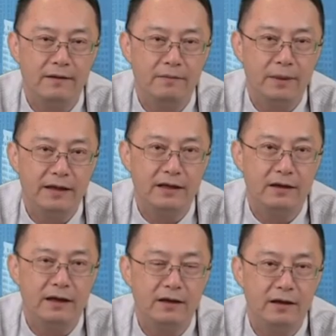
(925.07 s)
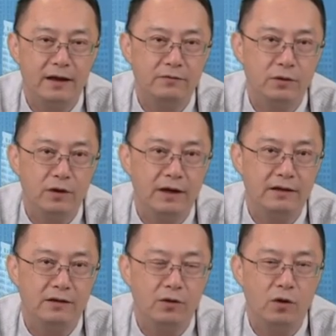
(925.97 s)
Basically, everyone
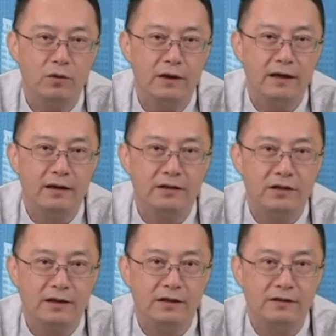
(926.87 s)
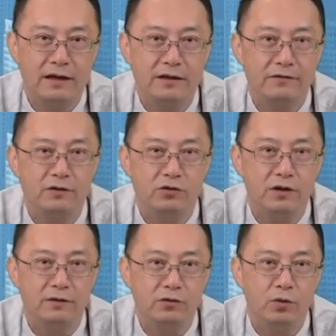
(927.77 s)
has their own hidden agendas and different
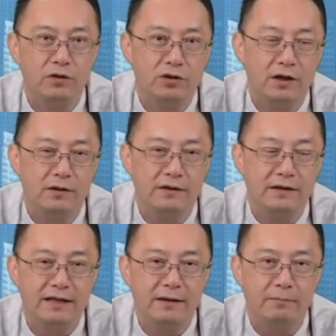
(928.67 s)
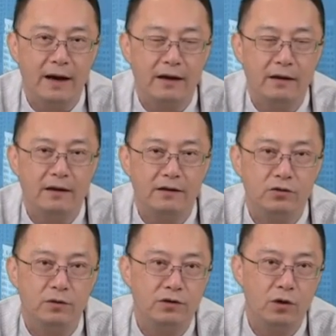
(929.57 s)
dreams while sharing the same bed,
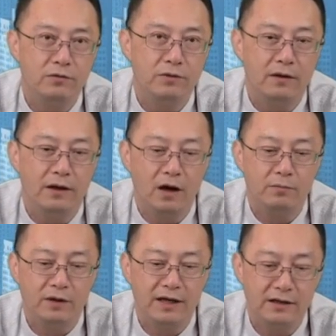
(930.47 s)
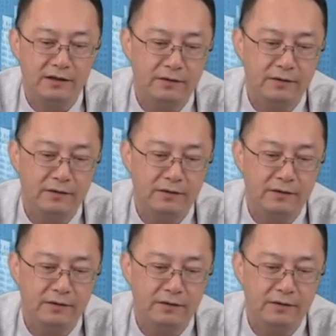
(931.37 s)
so it's all very complicated.